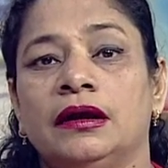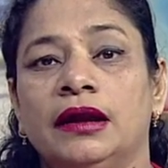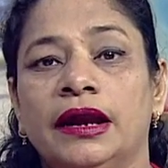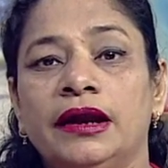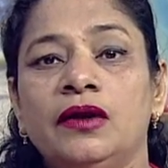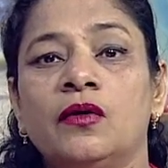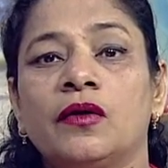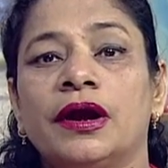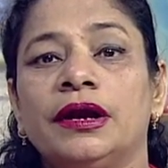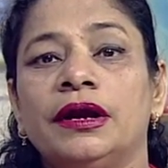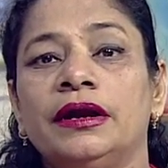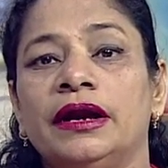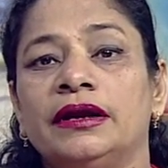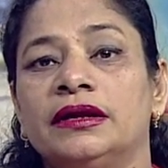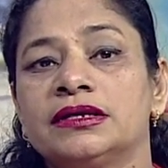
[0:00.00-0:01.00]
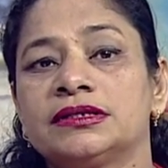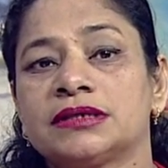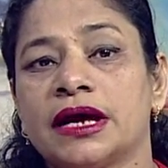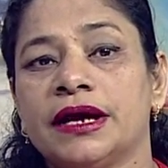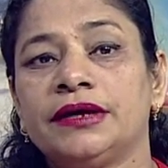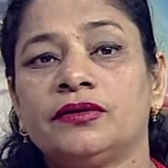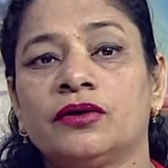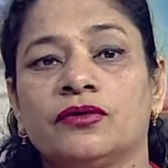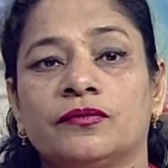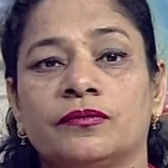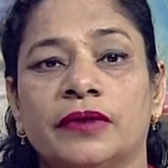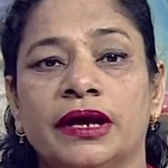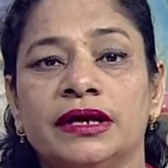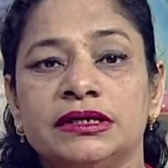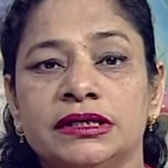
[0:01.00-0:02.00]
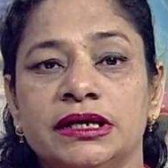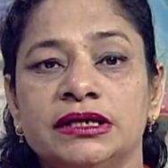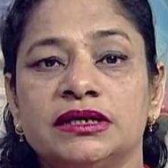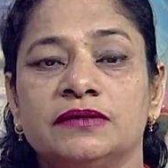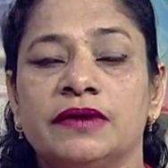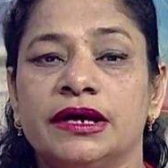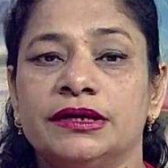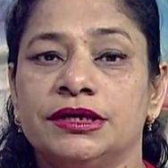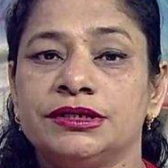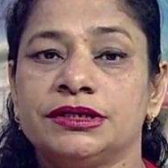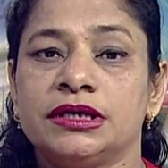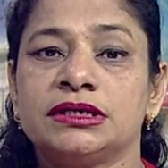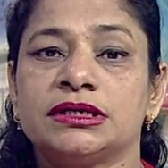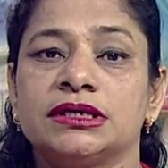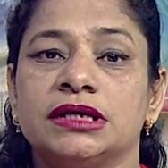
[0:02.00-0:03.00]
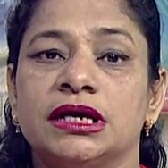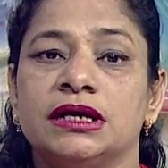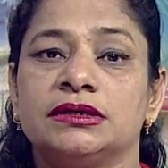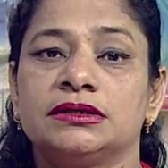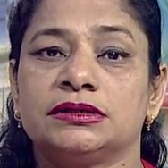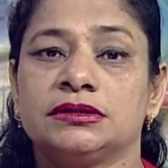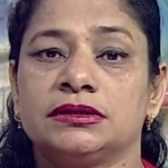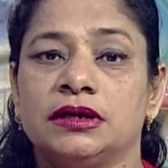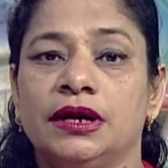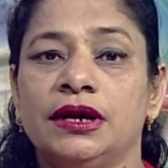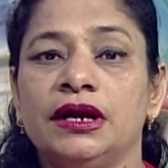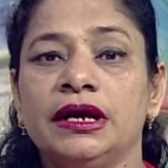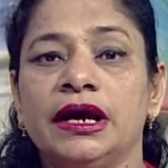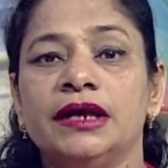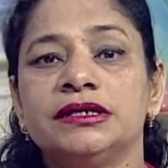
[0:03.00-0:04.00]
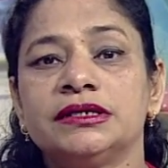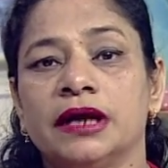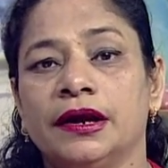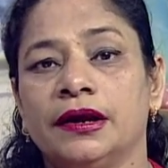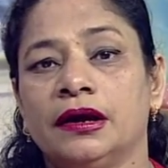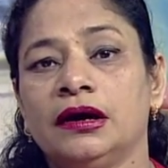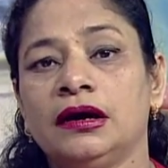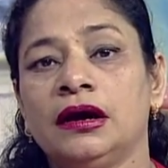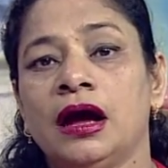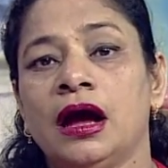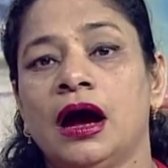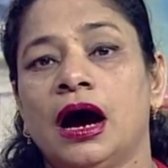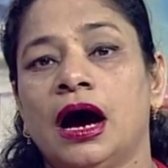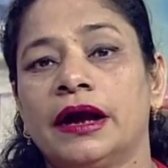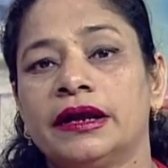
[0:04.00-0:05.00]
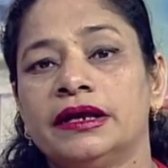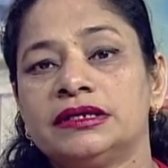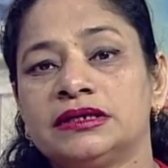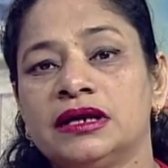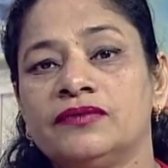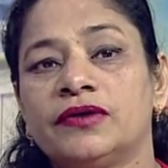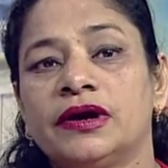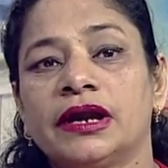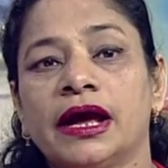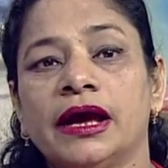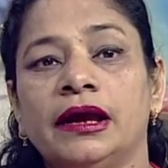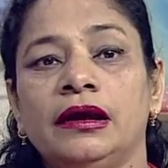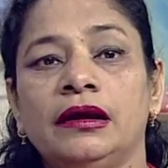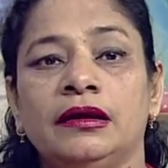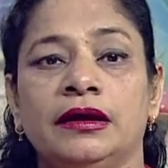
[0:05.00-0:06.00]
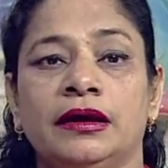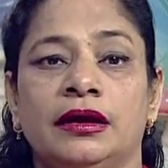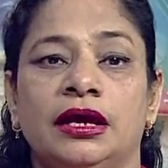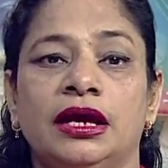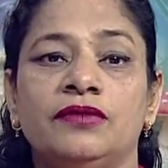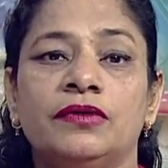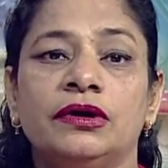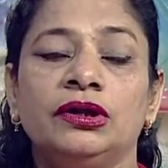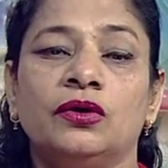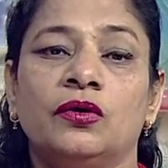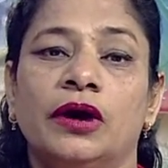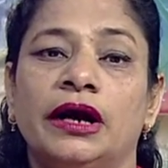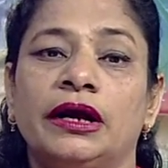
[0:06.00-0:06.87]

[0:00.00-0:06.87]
Land located at the site of ancient civilizations such as India and China are still fertile even though